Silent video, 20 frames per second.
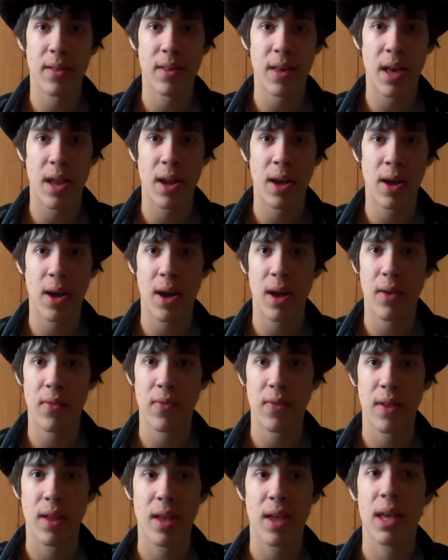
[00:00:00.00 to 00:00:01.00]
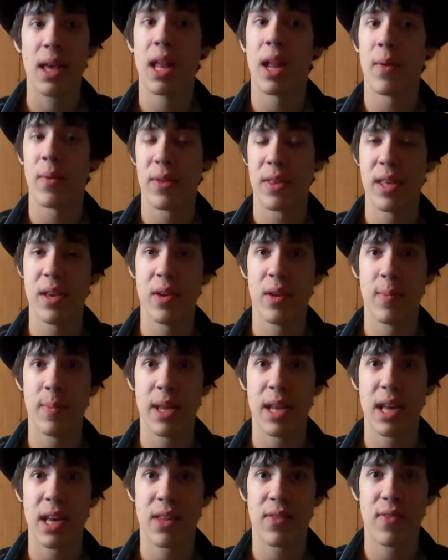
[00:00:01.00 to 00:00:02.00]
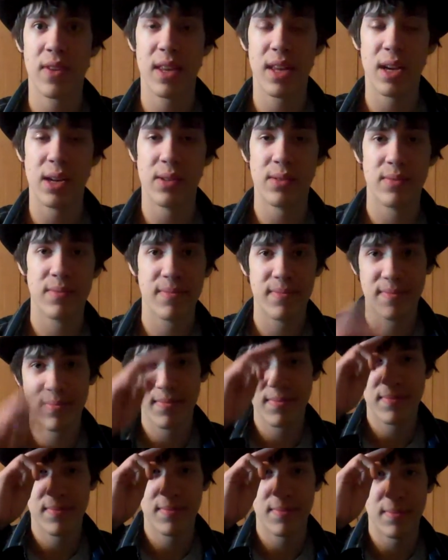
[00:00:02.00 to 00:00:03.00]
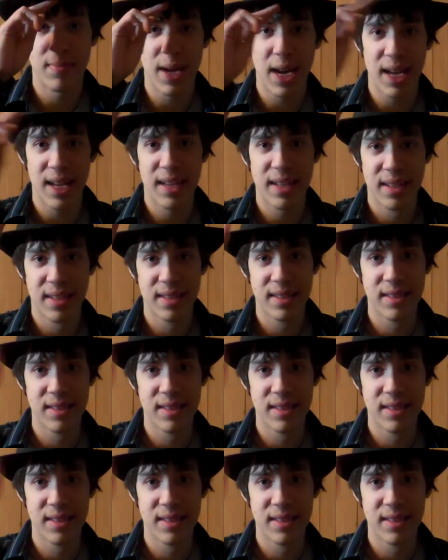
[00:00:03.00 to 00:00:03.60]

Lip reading: signing off, and I will see you in my next video. Bye.